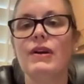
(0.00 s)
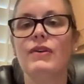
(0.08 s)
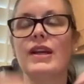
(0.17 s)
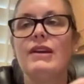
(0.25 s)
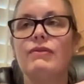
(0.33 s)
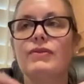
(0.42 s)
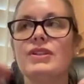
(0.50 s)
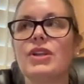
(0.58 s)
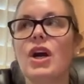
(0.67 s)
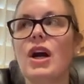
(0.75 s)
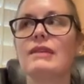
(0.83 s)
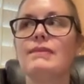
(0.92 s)
okay, if we
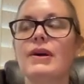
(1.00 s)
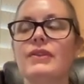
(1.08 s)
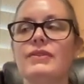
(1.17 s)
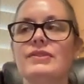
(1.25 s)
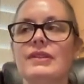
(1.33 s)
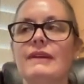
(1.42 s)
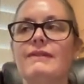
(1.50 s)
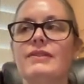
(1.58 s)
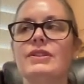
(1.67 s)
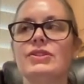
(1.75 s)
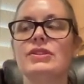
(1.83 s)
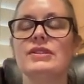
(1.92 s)
talk about those
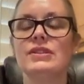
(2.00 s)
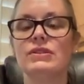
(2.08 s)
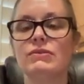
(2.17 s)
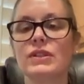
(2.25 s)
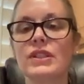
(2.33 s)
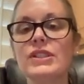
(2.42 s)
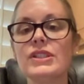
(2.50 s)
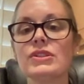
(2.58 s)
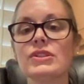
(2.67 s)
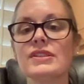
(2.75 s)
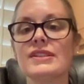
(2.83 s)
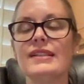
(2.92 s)
definitions in a
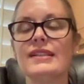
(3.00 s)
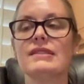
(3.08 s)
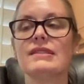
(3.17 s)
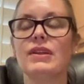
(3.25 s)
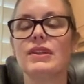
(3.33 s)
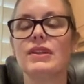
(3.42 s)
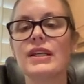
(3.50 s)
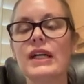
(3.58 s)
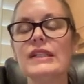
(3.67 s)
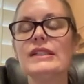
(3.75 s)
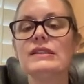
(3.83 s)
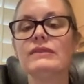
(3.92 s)
relational sense about the
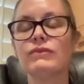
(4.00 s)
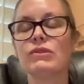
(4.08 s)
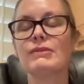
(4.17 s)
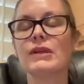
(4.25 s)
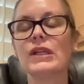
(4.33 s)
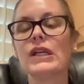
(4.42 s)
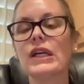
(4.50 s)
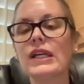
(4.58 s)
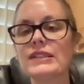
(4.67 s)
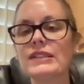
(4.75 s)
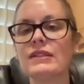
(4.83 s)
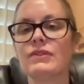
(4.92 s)
kind and form and
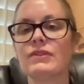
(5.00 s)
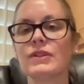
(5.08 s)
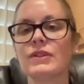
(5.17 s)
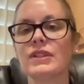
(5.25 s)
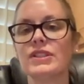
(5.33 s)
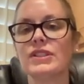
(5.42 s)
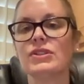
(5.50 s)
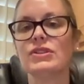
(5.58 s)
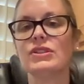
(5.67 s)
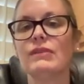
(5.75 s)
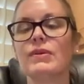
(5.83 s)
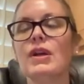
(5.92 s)
content of the
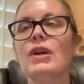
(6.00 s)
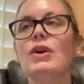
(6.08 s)
relationship,